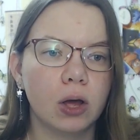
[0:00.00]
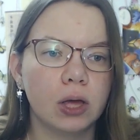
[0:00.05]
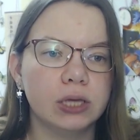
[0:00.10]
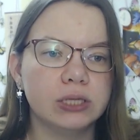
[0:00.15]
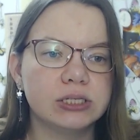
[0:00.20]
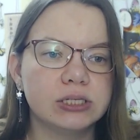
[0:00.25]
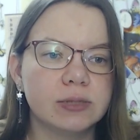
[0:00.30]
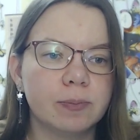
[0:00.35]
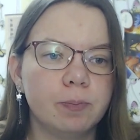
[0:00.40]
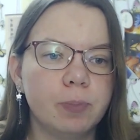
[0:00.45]

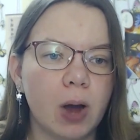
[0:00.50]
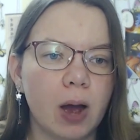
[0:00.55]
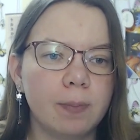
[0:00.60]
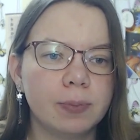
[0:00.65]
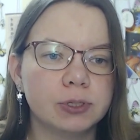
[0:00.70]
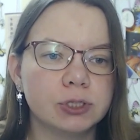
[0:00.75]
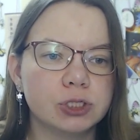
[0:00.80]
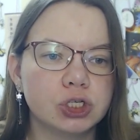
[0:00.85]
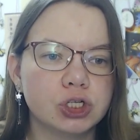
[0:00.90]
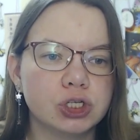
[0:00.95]
It's a
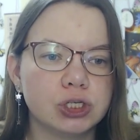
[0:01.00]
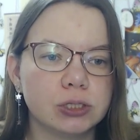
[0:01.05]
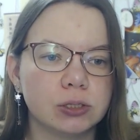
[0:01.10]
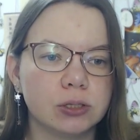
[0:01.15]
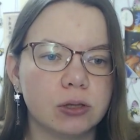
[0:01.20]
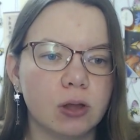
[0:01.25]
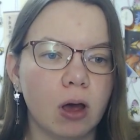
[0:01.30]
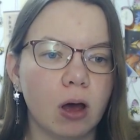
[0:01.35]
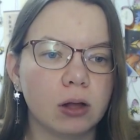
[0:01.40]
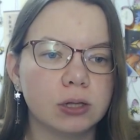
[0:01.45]
bubble
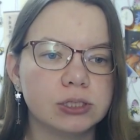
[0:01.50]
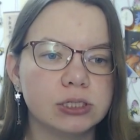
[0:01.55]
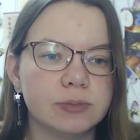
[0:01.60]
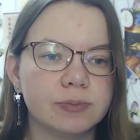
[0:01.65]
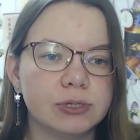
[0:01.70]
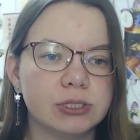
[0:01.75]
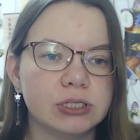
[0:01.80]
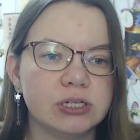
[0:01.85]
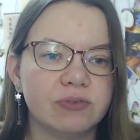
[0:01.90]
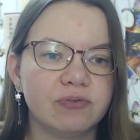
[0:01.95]
shield, the
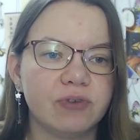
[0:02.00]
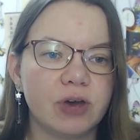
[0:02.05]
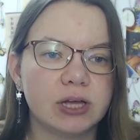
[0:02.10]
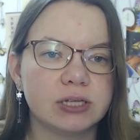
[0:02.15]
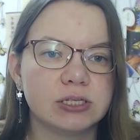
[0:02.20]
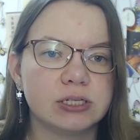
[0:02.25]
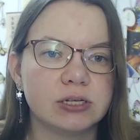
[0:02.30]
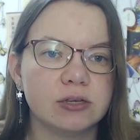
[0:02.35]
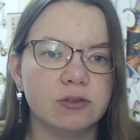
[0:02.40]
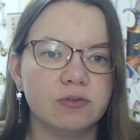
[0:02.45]
ultimate
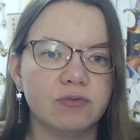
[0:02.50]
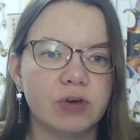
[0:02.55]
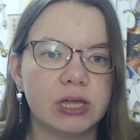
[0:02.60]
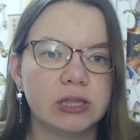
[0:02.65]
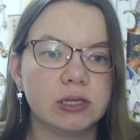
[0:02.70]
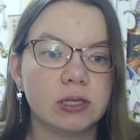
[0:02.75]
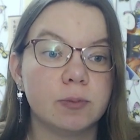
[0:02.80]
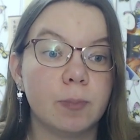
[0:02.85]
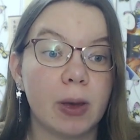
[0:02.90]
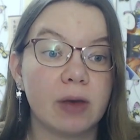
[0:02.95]
defense
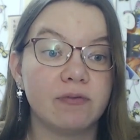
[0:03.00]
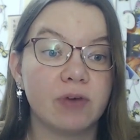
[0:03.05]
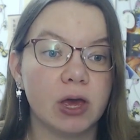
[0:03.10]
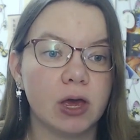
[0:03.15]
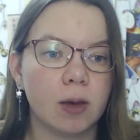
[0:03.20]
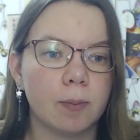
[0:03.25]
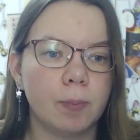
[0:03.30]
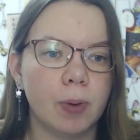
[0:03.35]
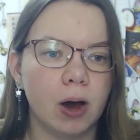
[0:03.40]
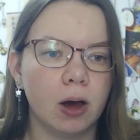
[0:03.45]
invented by
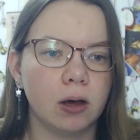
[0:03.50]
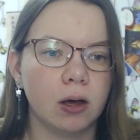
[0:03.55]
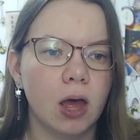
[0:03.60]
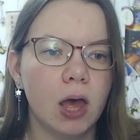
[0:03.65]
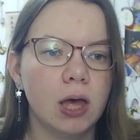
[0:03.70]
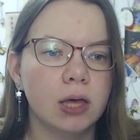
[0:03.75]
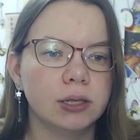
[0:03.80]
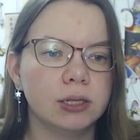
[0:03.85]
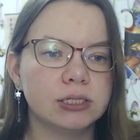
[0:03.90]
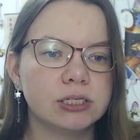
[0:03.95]
Vegapunk.
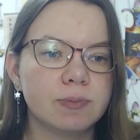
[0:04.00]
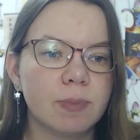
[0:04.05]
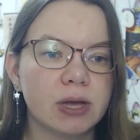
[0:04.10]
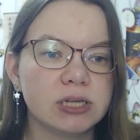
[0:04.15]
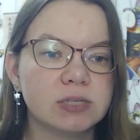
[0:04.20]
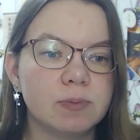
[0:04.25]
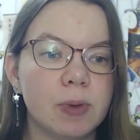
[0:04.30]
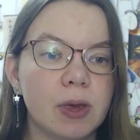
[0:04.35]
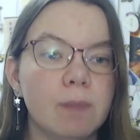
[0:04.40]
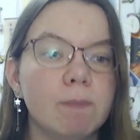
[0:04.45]
This
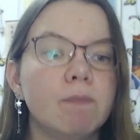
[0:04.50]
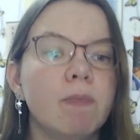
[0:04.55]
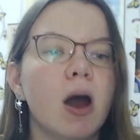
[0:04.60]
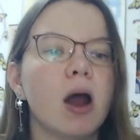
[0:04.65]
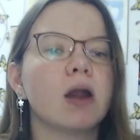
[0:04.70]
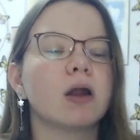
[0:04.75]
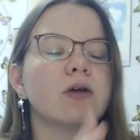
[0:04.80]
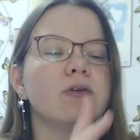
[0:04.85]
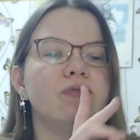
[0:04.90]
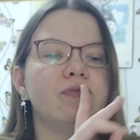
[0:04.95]
must be a
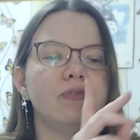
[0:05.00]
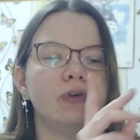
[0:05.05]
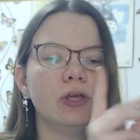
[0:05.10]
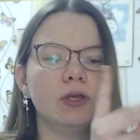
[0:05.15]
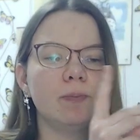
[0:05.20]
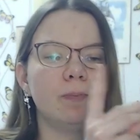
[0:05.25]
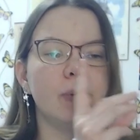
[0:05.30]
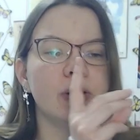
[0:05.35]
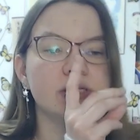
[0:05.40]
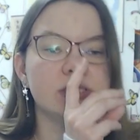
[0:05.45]
Mark
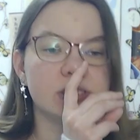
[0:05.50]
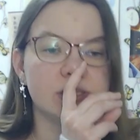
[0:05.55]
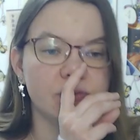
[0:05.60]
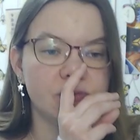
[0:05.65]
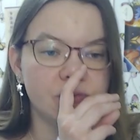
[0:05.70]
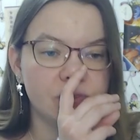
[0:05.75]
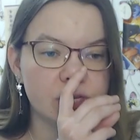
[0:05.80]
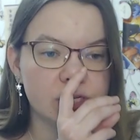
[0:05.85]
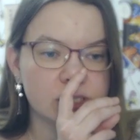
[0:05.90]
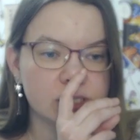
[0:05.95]
III
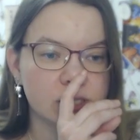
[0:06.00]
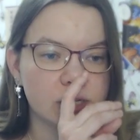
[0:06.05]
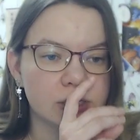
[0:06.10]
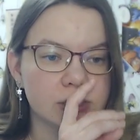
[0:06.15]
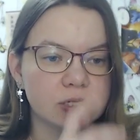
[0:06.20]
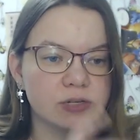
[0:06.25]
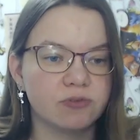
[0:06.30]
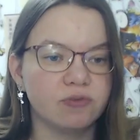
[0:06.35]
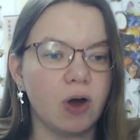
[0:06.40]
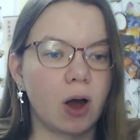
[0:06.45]
pacifista.
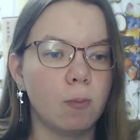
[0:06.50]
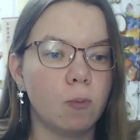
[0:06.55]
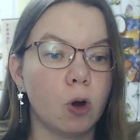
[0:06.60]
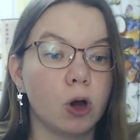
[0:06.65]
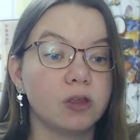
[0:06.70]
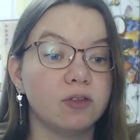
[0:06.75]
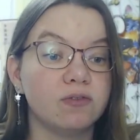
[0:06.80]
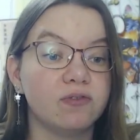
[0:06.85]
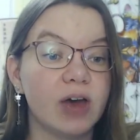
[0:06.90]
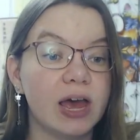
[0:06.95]
It's far
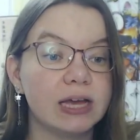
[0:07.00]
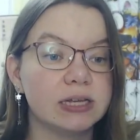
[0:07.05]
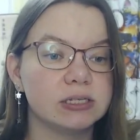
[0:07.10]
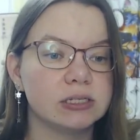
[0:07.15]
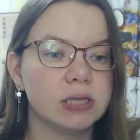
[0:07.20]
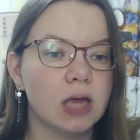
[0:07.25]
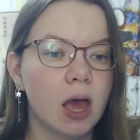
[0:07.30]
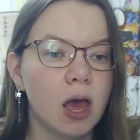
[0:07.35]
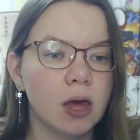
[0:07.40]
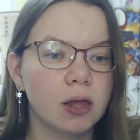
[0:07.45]
more
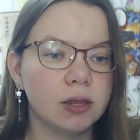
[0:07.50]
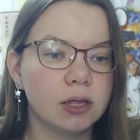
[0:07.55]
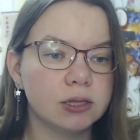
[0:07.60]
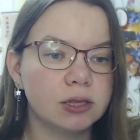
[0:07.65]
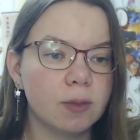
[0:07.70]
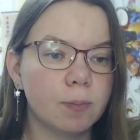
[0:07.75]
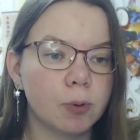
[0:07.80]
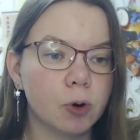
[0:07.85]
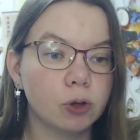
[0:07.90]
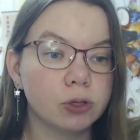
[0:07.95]
advanced than
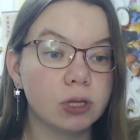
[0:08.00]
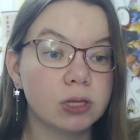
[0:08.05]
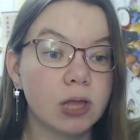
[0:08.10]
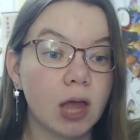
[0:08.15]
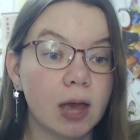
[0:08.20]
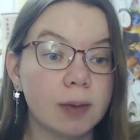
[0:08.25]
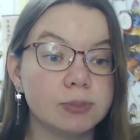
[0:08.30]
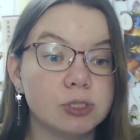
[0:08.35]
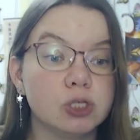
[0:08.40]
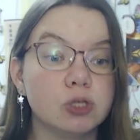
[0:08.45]
the
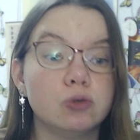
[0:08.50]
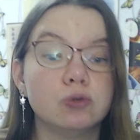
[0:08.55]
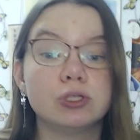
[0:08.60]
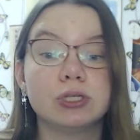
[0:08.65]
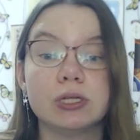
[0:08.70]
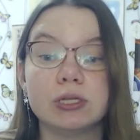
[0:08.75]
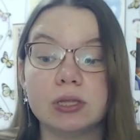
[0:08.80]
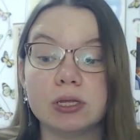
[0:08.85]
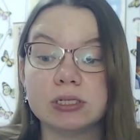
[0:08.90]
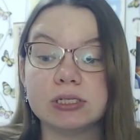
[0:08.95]
prototypes
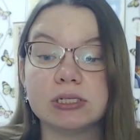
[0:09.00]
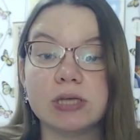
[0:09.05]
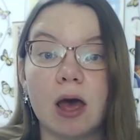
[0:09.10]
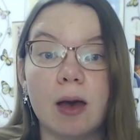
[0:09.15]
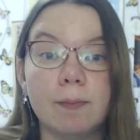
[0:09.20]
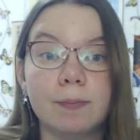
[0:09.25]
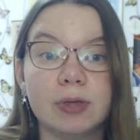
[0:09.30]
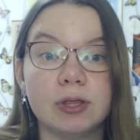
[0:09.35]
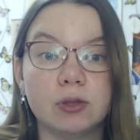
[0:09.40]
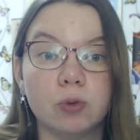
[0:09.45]
used in the
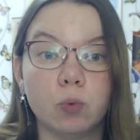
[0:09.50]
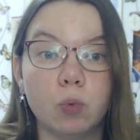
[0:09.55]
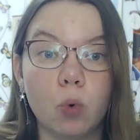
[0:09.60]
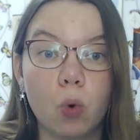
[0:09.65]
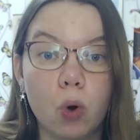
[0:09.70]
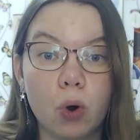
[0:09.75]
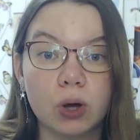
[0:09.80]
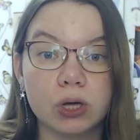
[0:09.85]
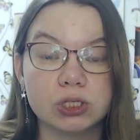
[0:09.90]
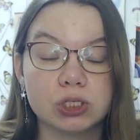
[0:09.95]
Summit
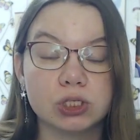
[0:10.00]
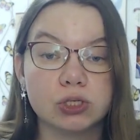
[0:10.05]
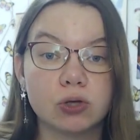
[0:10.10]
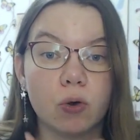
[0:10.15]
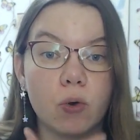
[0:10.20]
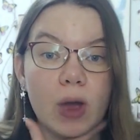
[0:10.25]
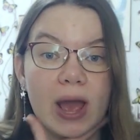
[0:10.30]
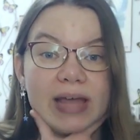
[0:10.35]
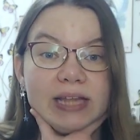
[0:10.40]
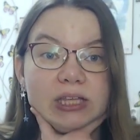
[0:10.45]
War.
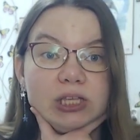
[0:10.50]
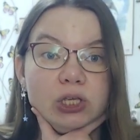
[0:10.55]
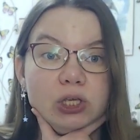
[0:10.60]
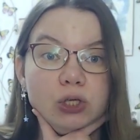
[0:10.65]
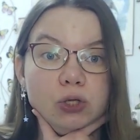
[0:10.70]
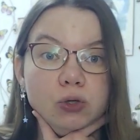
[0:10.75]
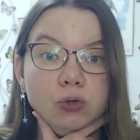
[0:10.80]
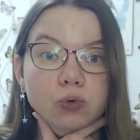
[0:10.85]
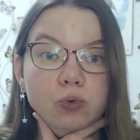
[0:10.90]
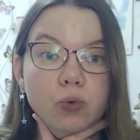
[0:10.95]
So a
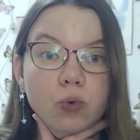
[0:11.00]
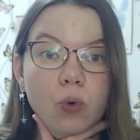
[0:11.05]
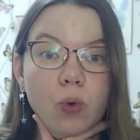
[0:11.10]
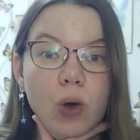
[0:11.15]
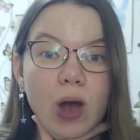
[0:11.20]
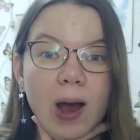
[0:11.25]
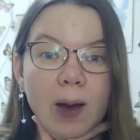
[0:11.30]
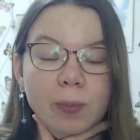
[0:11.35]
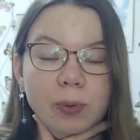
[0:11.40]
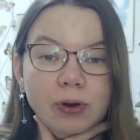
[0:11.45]

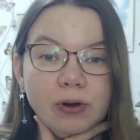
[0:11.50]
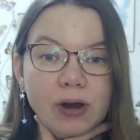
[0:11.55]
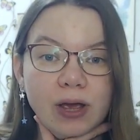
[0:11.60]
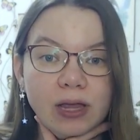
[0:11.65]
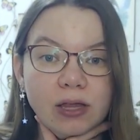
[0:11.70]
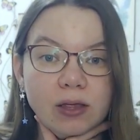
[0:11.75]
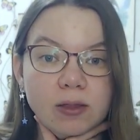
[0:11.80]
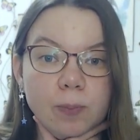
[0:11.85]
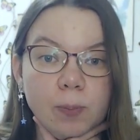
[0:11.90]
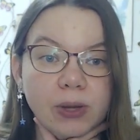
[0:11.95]
new
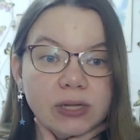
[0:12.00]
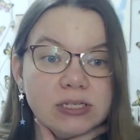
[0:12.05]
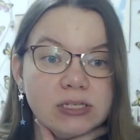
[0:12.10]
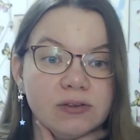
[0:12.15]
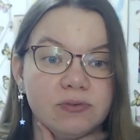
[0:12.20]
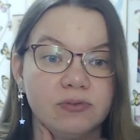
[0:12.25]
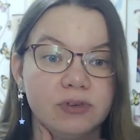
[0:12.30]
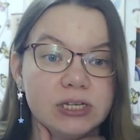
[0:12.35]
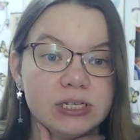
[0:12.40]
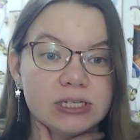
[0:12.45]
upgraded
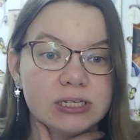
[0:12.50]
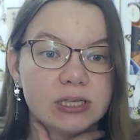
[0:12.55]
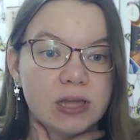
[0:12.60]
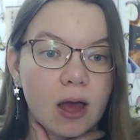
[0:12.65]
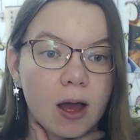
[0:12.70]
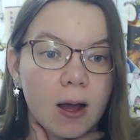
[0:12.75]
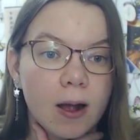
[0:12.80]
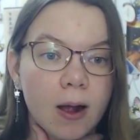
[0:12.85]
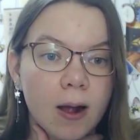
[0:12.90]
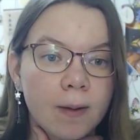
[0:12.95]

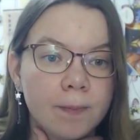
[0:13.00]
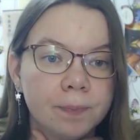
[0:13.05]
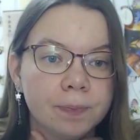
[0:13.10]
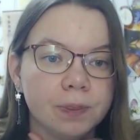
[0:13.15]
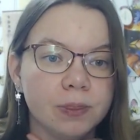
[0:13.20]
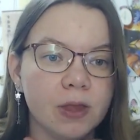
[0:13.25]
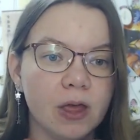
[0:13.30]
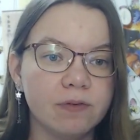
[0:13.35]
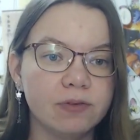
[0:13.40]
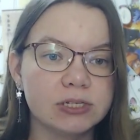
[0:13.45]
pacifista.
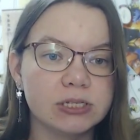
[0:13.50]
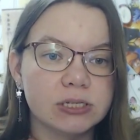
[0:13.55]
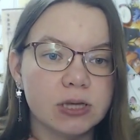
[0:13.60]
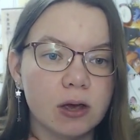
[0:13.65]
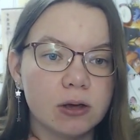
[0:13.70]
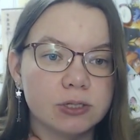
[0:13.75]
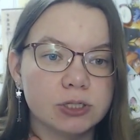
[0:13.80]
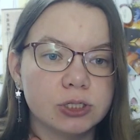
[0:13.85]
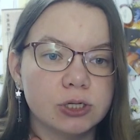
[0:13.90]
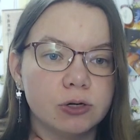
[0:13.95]

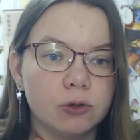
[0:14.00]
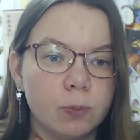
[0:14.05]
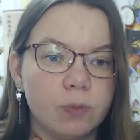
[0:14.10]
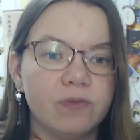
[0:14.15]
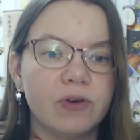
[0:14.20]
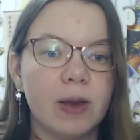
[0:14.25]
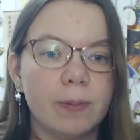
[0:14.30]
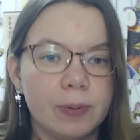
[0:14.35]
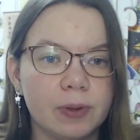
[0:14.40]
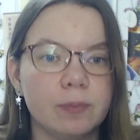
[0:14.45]
Neversound's group
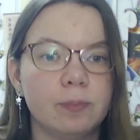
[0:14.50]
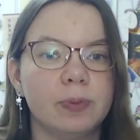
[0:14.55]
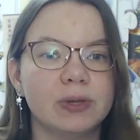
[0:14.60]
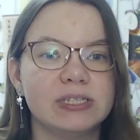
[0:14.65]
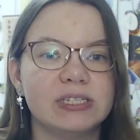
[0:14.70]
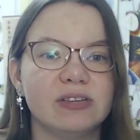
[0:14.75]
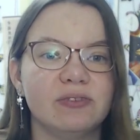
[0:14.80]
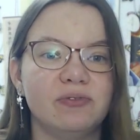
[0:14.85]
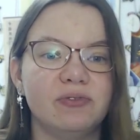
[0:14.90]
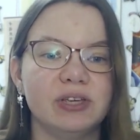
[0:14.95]
weapon,
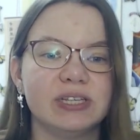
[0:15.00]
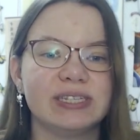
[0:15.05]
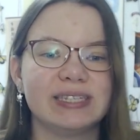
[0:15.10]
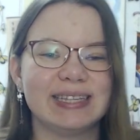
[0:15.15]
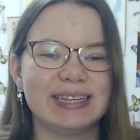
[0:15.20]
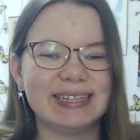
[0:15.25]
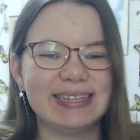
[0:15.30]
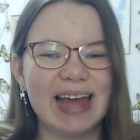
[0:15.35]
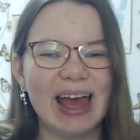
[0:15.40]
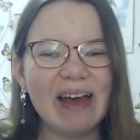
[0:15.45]
pacifist.
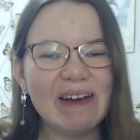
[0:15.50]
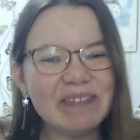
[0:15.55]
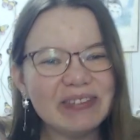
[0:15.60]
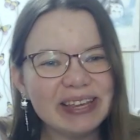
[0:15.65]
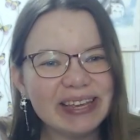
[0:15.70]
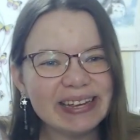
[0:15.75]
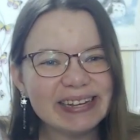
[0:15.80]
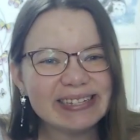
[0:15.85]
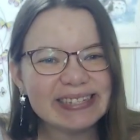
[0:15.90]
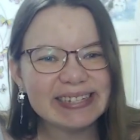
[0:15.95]
Damn,
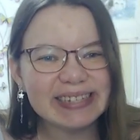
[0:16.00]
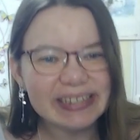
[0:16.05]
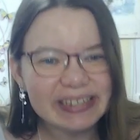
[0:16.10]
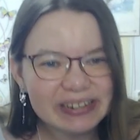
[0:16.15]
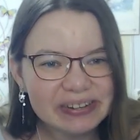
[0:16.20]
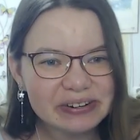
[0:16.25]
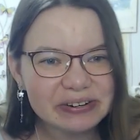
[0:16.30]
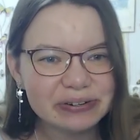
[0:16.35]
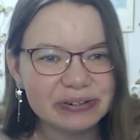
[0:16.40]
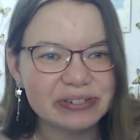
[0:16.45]
he's
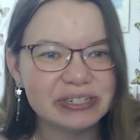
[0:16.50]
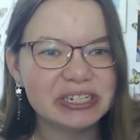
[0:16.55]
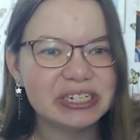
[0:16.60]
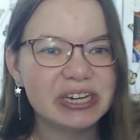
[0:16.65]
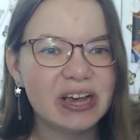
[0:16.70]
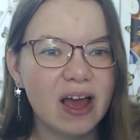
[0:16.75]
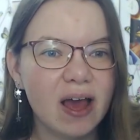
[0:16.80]
huge!